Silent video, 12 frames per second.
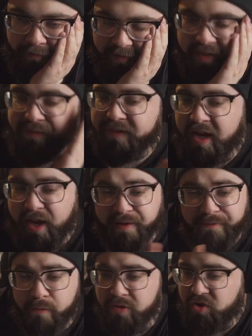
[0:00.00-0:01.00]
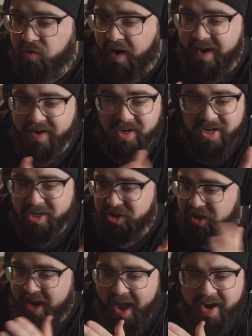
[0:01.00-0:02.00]
This photographer was great.
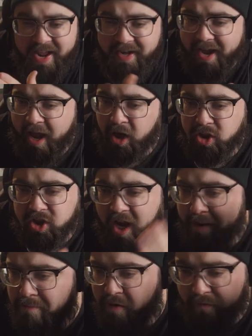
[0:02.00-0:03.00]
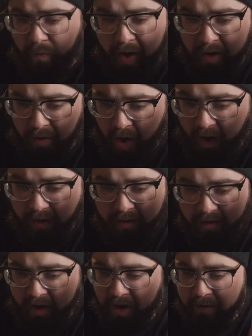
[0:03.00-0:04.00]
She got in, got our shot, moved right along,
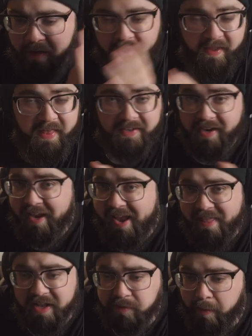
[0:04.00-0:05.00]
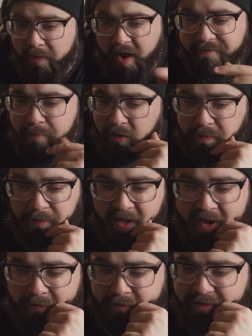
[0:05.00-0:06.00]
you know, and that's why we have multiple
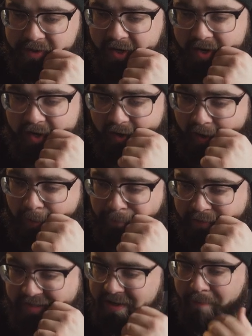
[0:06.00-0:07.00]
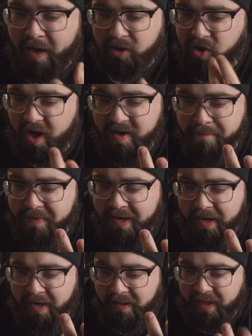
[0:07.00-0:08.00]
angles. Because I'm not trying to
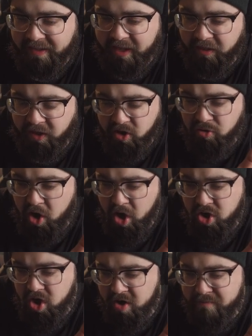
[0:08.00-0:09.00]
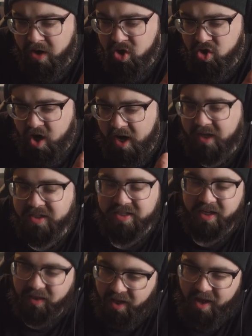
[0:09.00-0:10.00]
be like that, like you can't get in my shot, because
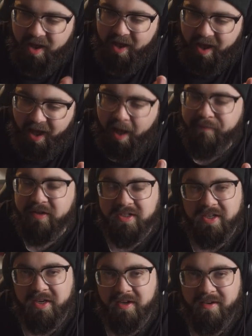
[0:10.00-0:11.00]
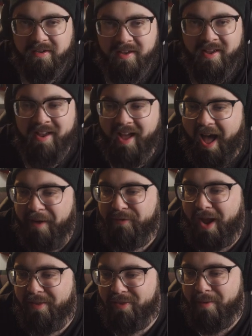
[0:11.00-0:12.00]
like obviously I've
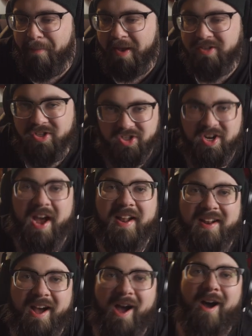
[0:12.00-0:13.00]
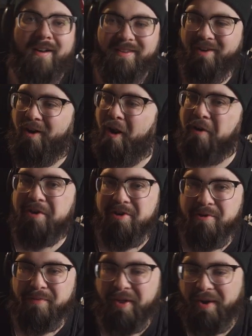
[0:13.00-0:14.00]
got the best shot, you know,
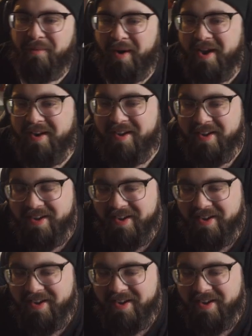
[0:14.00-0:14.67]
arguably, right?